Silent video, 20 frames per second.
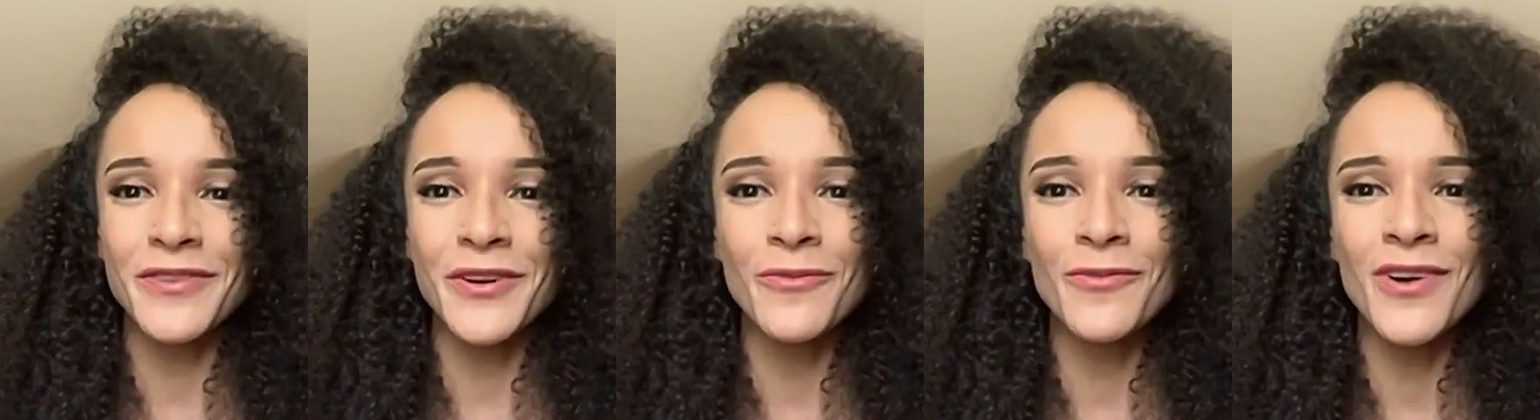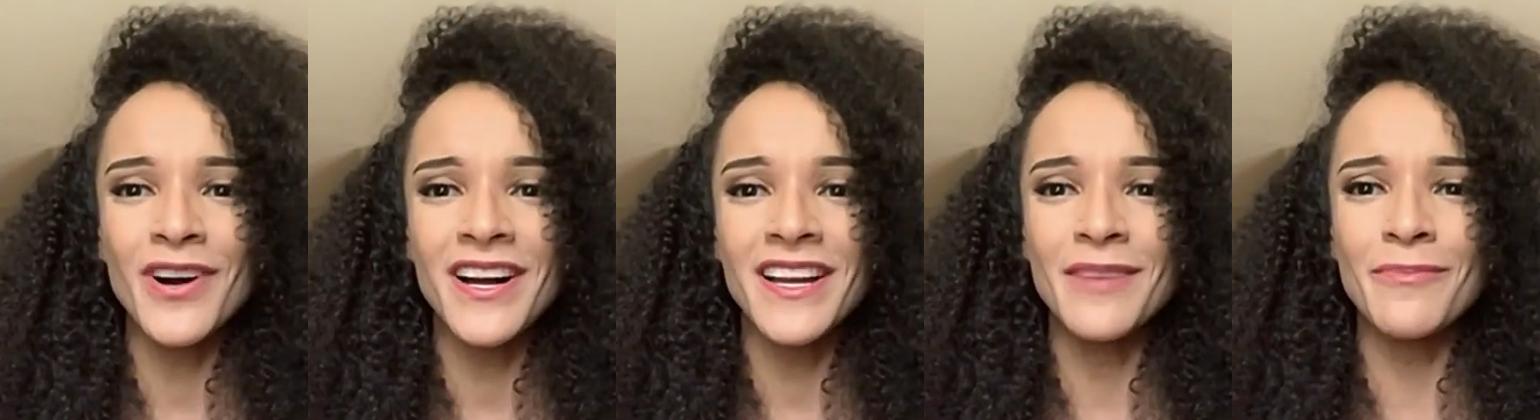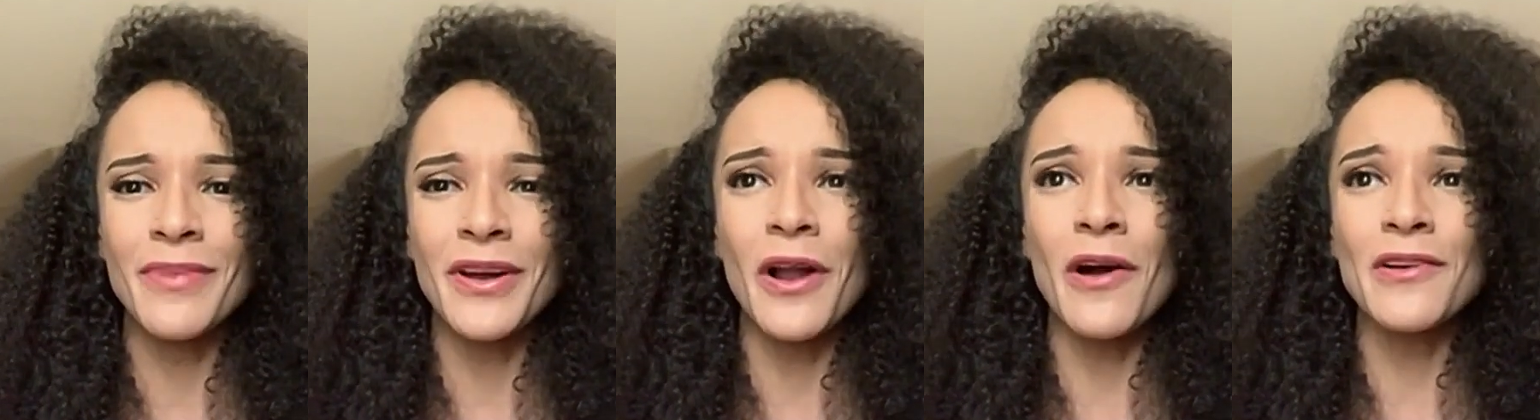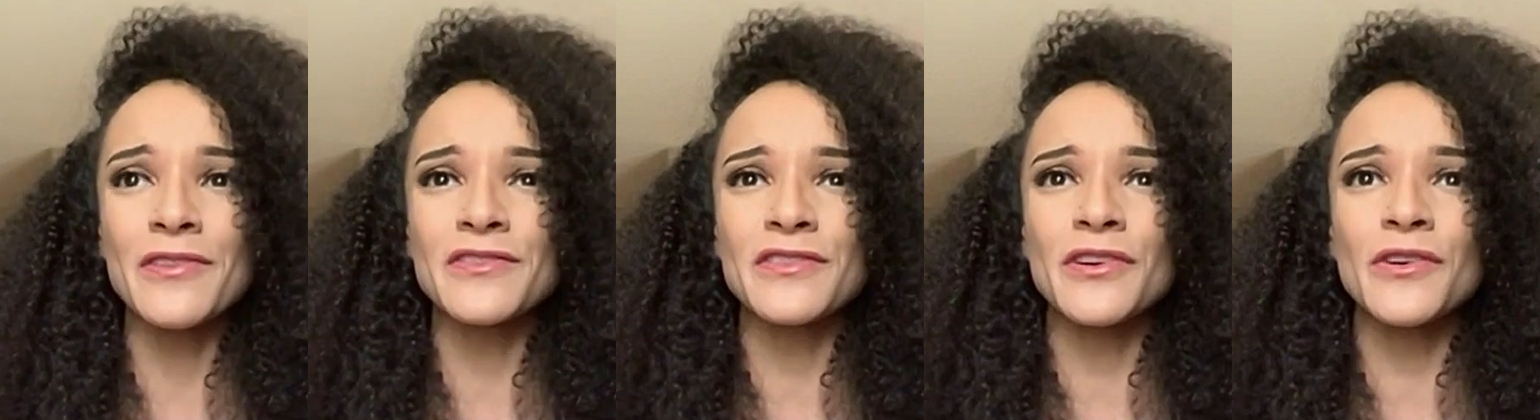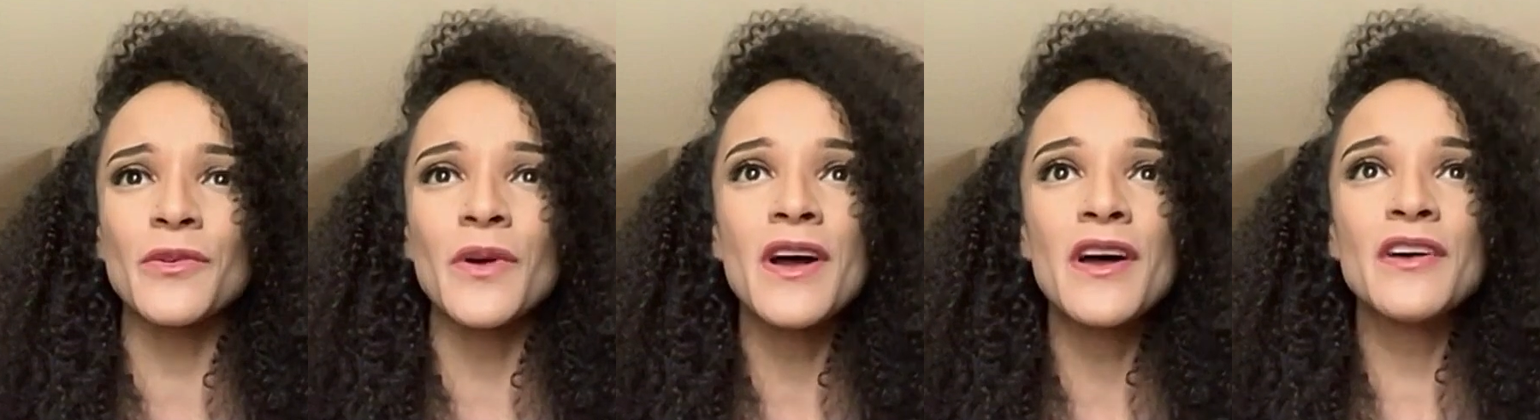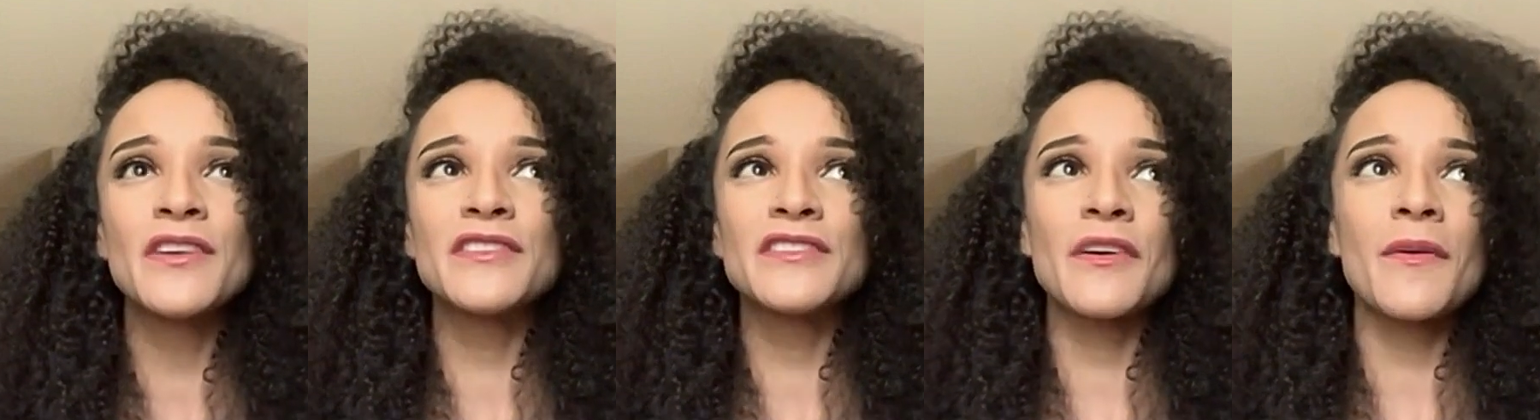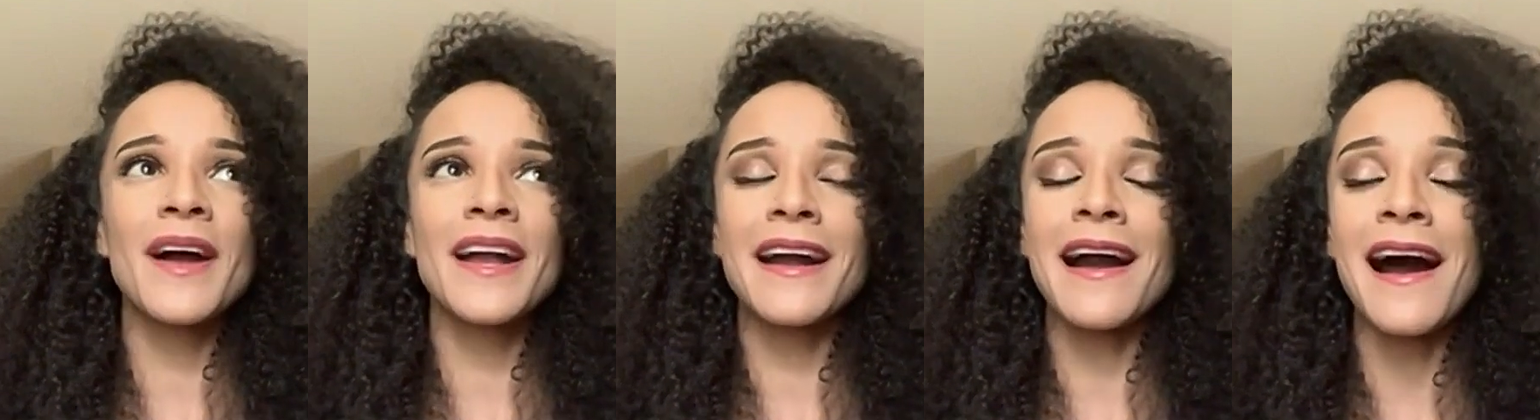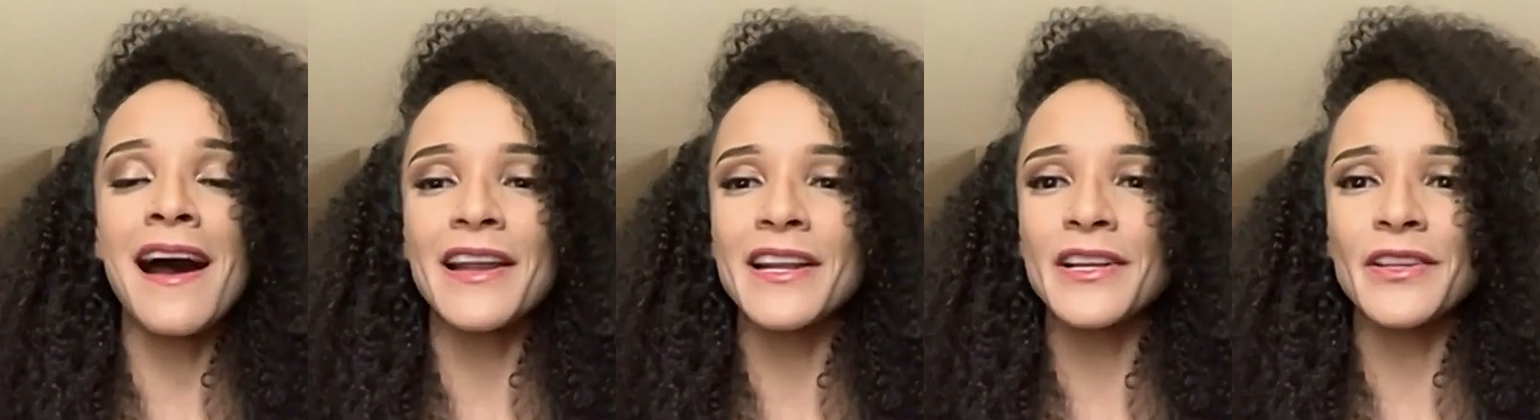for one, but also so
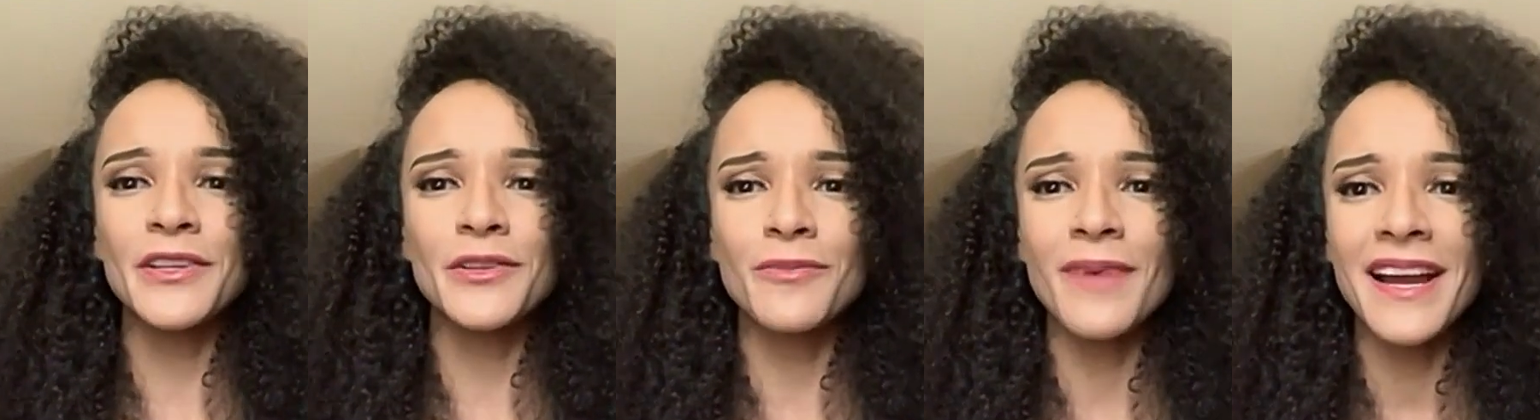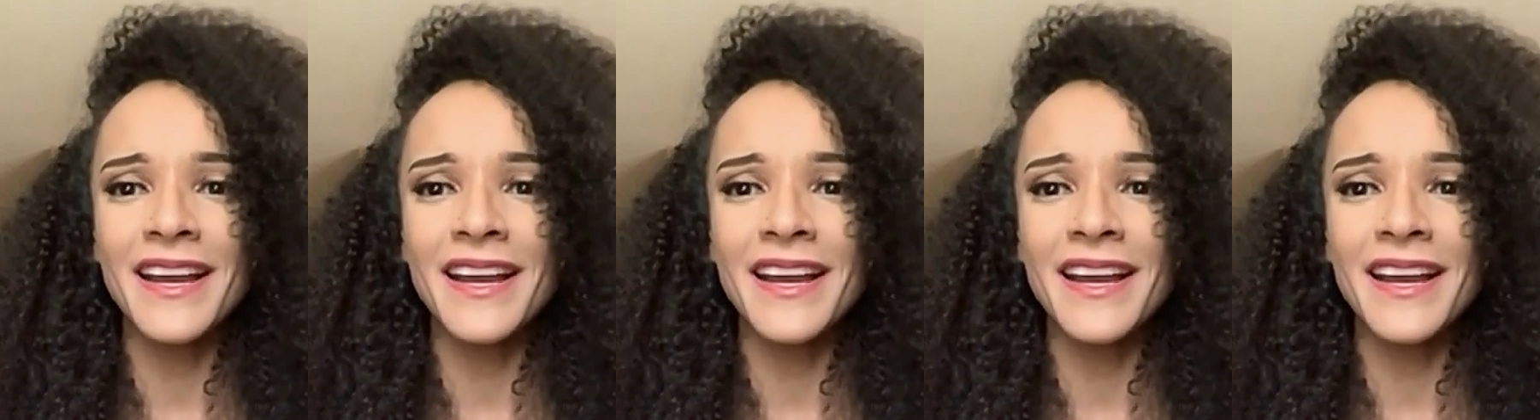iconically